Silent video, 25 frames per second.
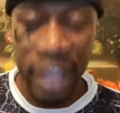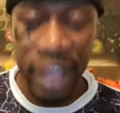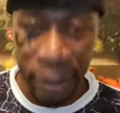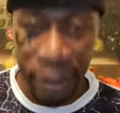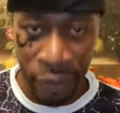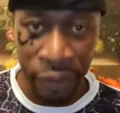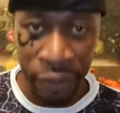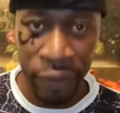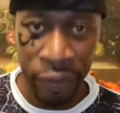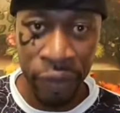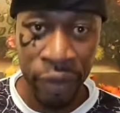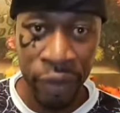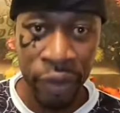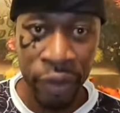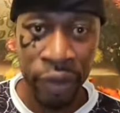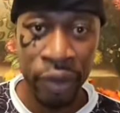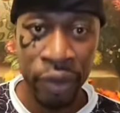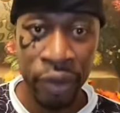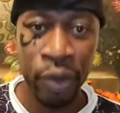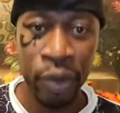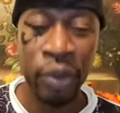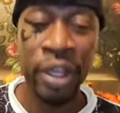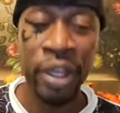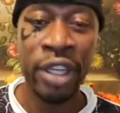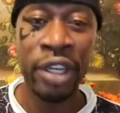if
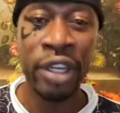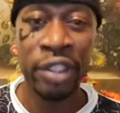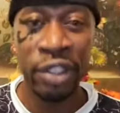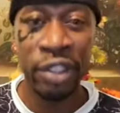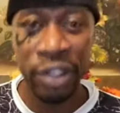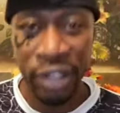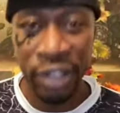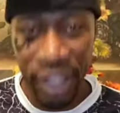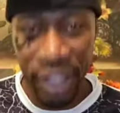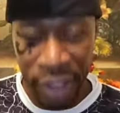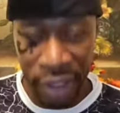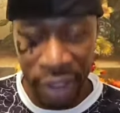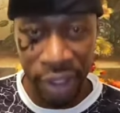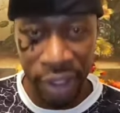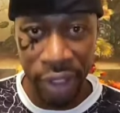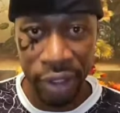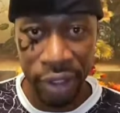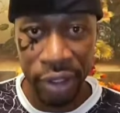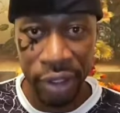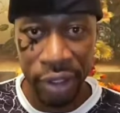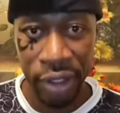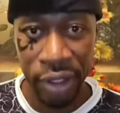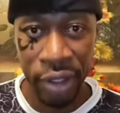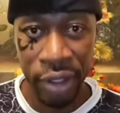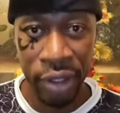you need
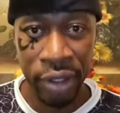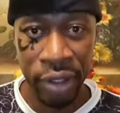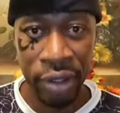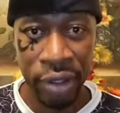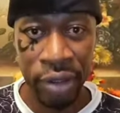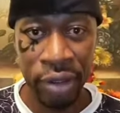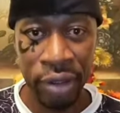assistance